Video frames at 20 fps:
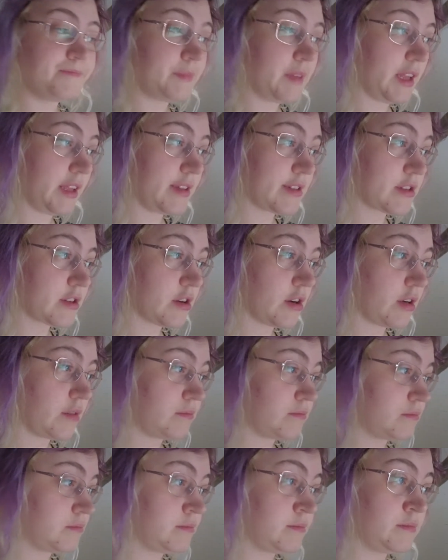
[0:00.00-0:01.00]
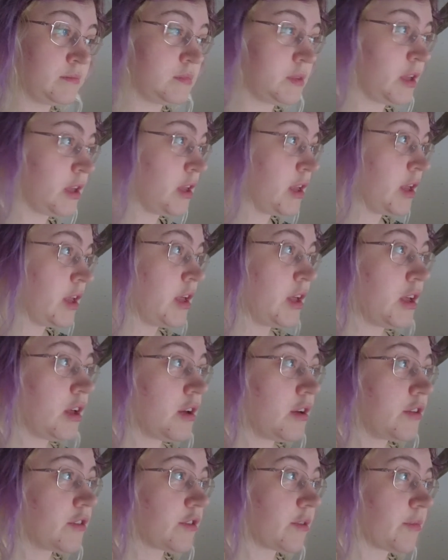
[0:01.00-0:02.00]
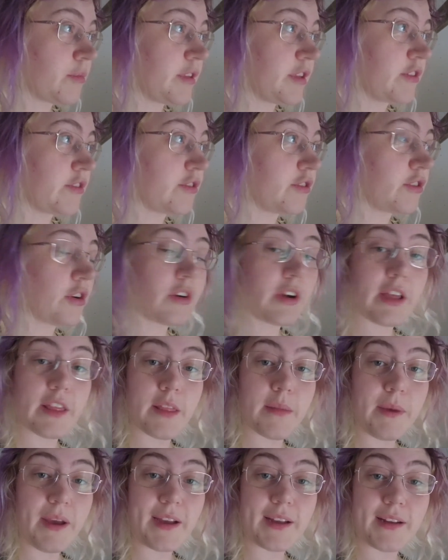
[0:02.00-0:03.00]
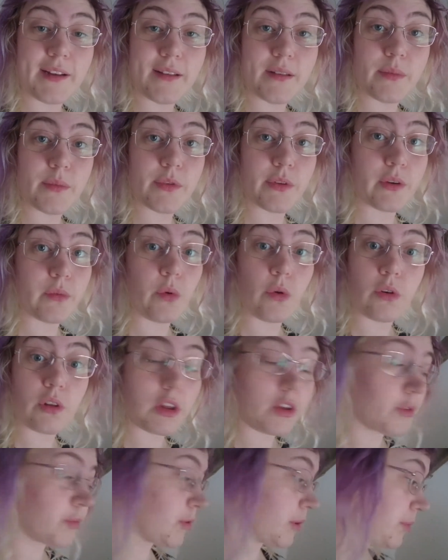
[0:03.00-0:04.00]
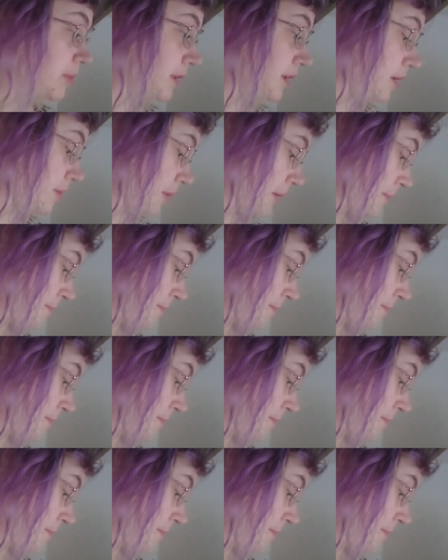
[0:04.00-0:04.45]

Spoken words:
It's got something stuck in the mechanism, so it won't close properly anymore.